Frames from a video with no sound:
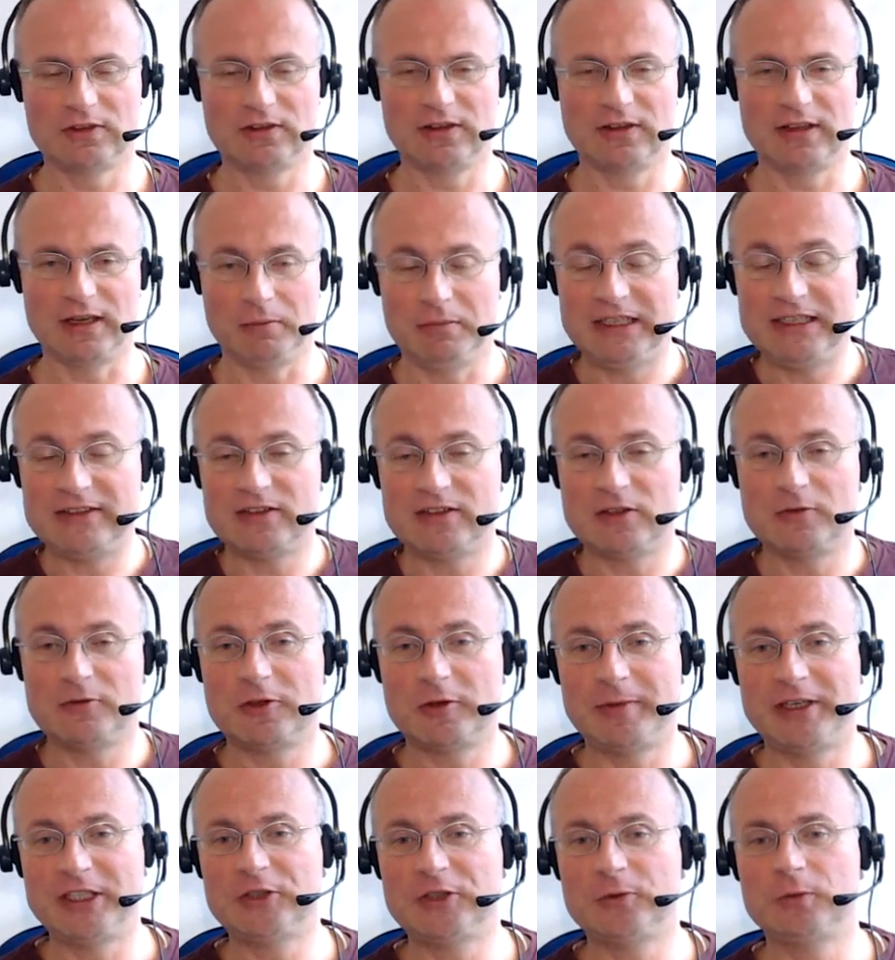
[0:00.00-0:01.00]
that means
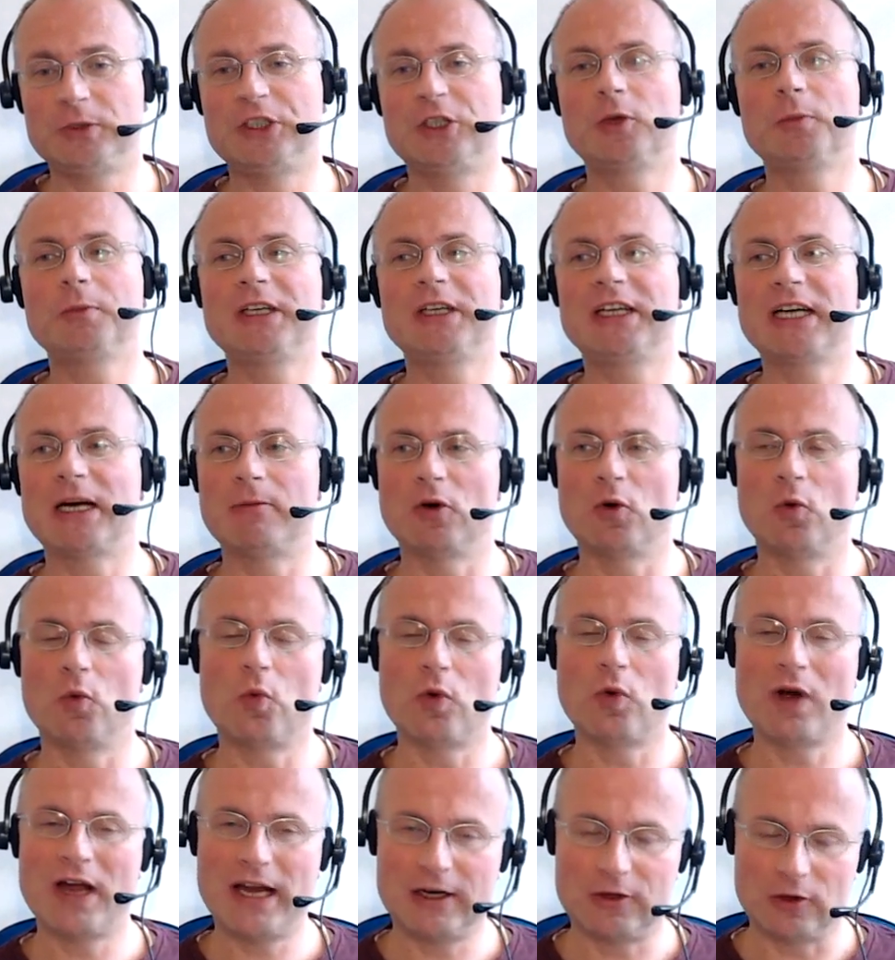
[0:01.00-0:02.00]
information we don't become
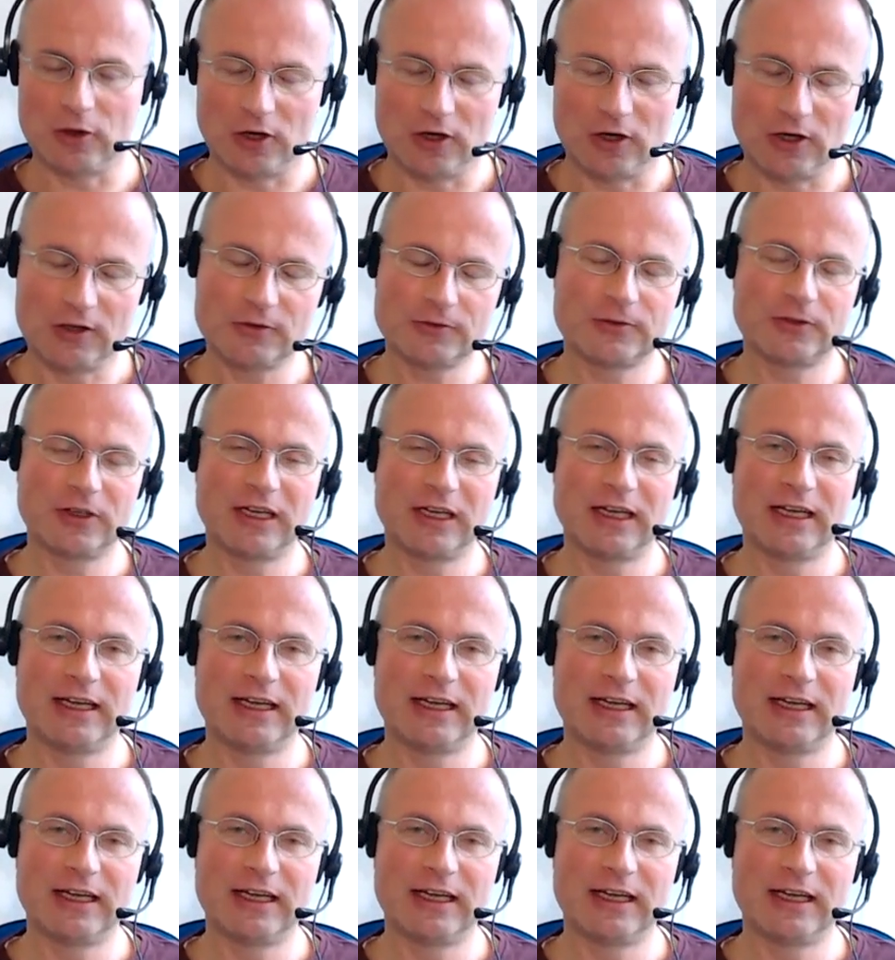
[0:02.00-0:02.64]
aware of,